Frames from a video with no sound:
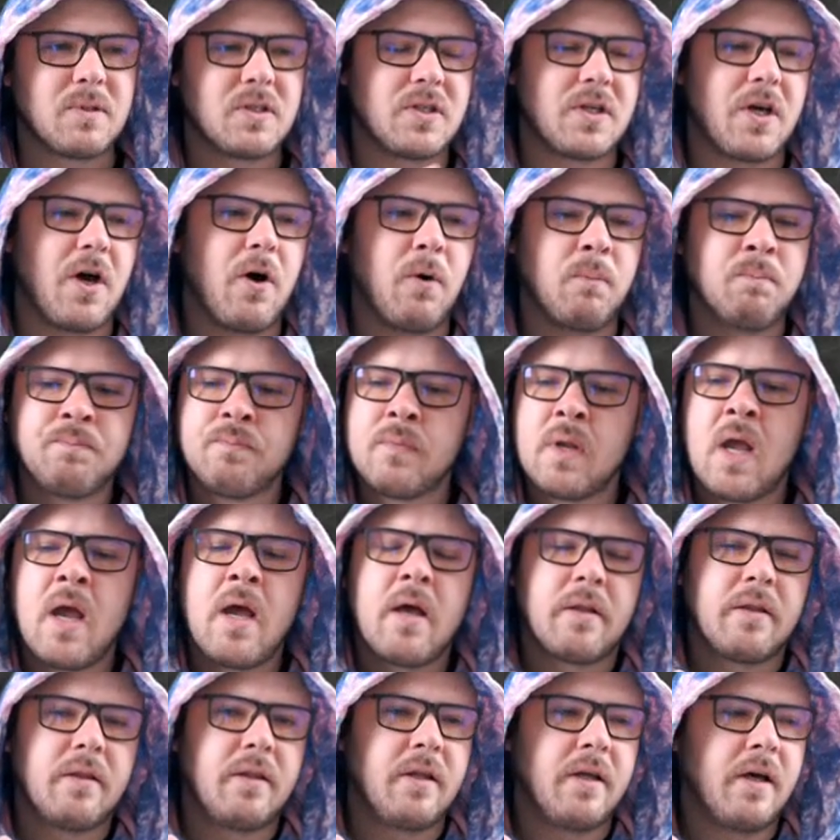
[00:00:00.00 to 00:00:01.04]
So
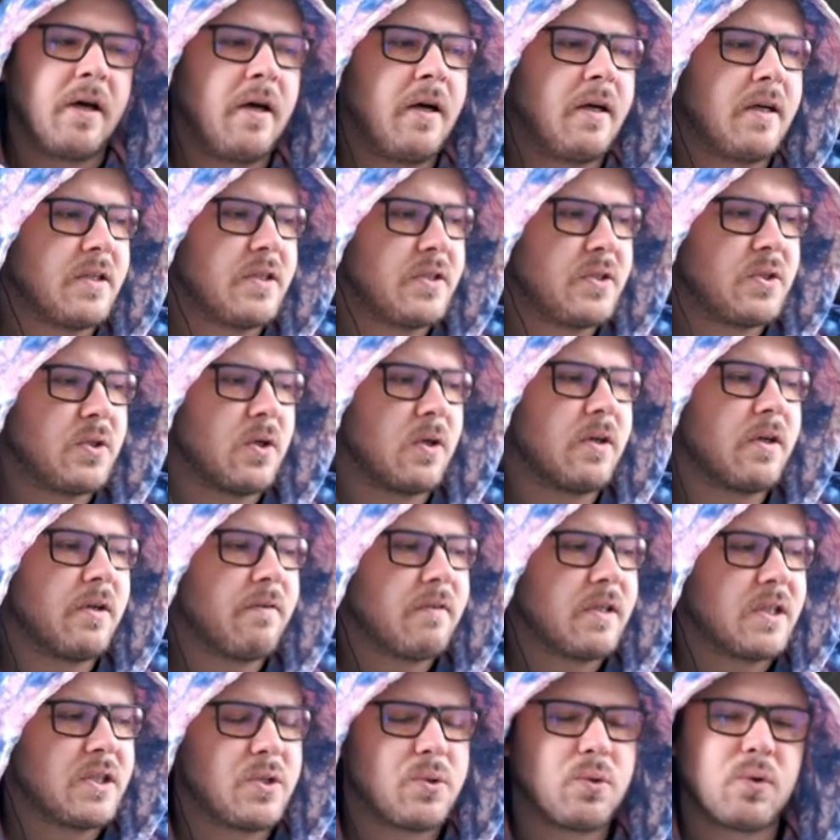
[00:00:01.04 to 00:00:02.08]
the start
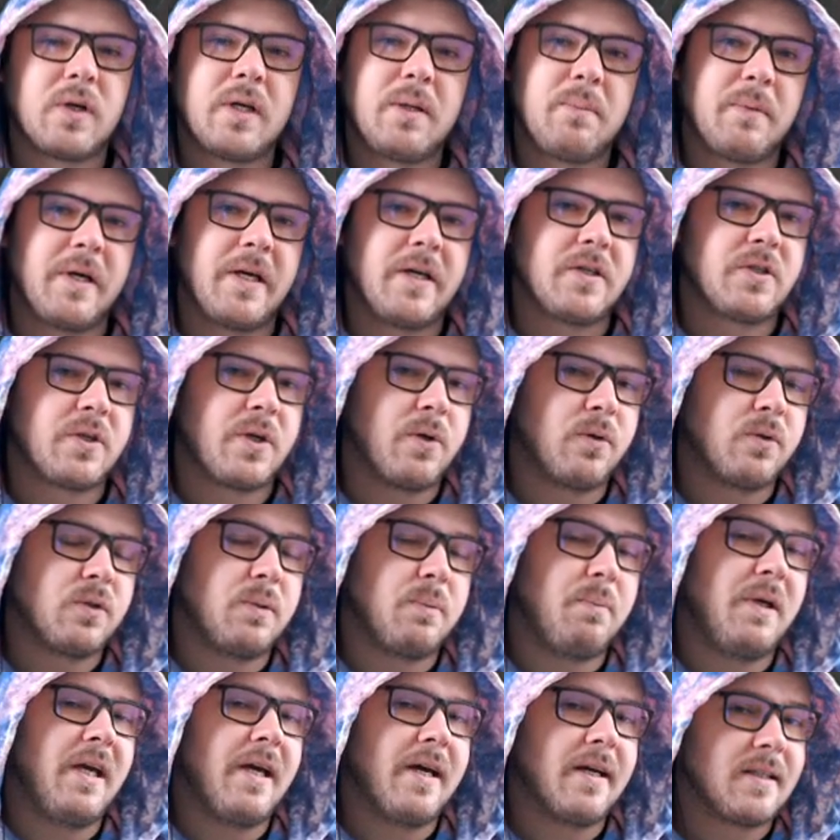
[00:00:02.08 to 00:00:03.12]
of the stream is going to
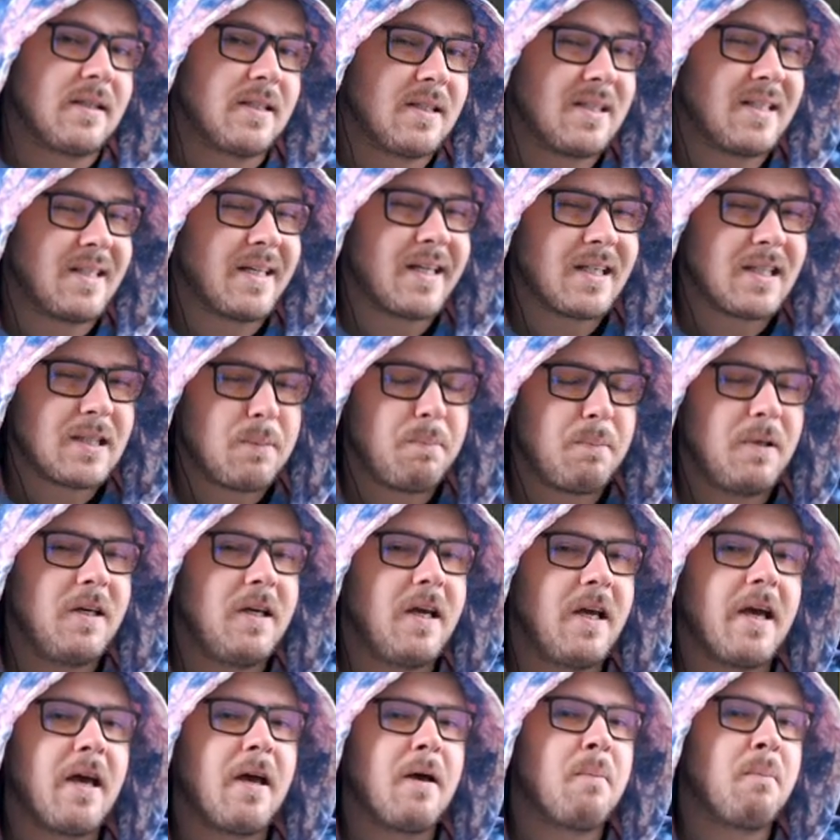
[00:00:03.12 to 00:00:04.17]
be at six
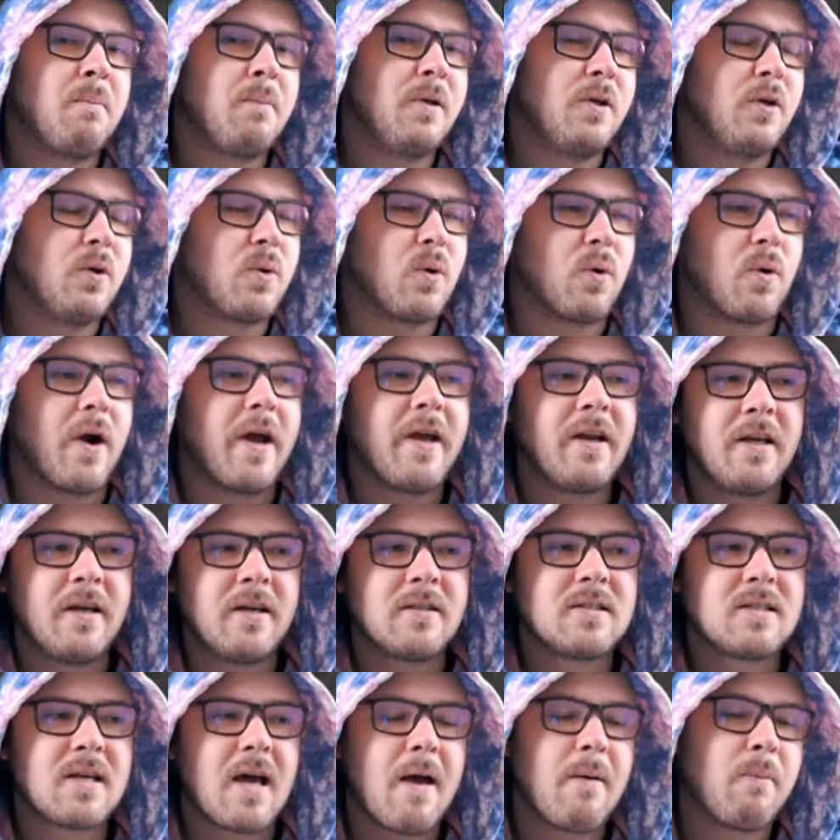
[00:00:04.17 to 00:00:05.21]
p m
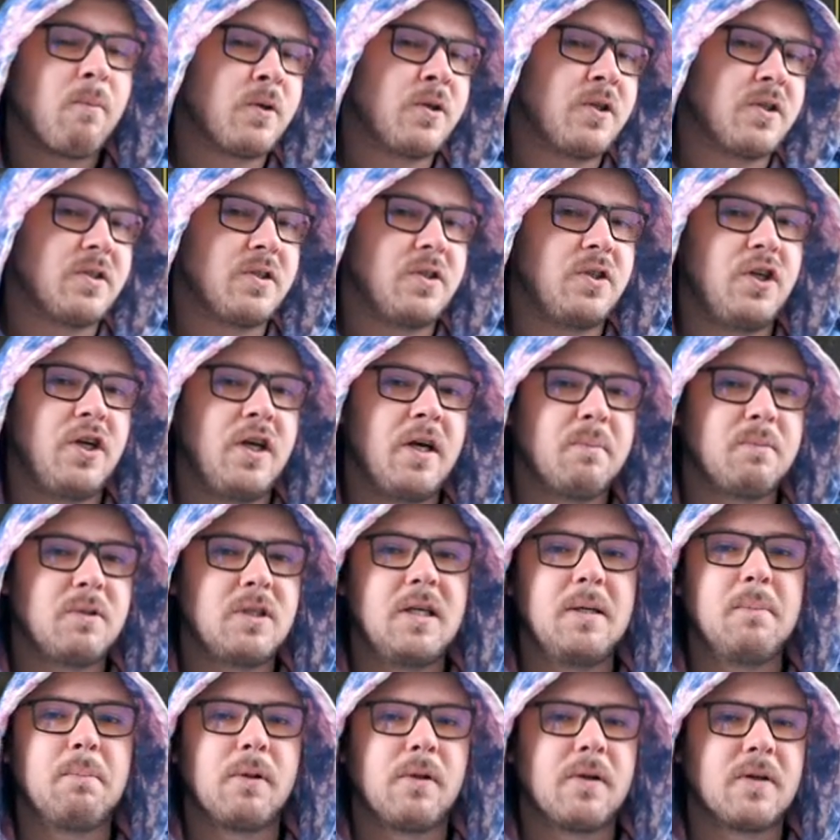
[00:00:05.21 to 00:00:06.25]
Ukrainian time, which is G M
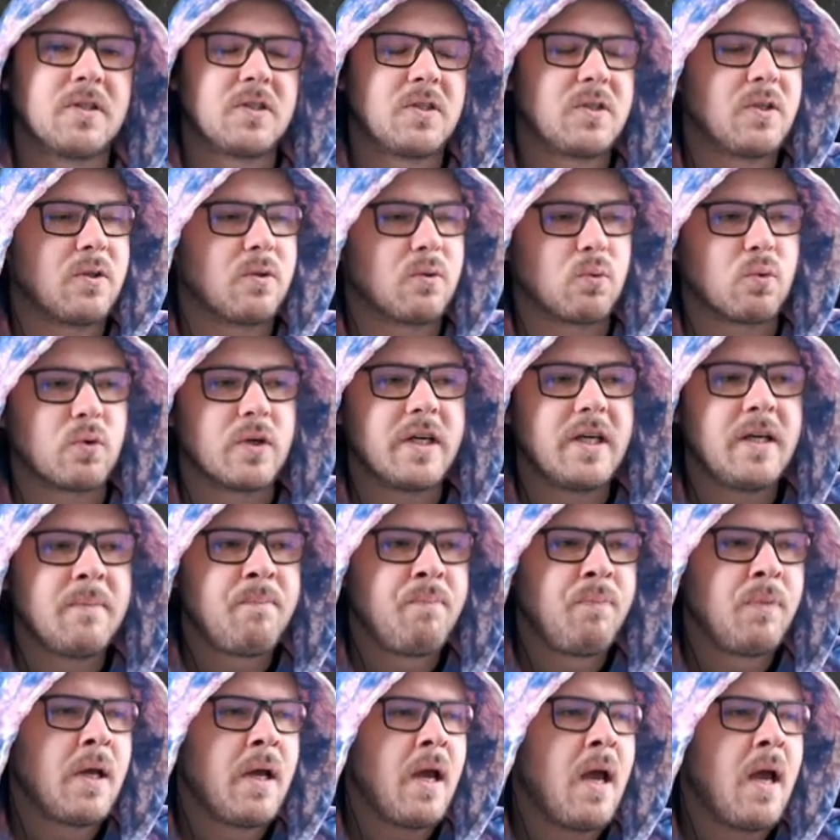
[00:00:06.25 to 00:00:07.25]
T plus three,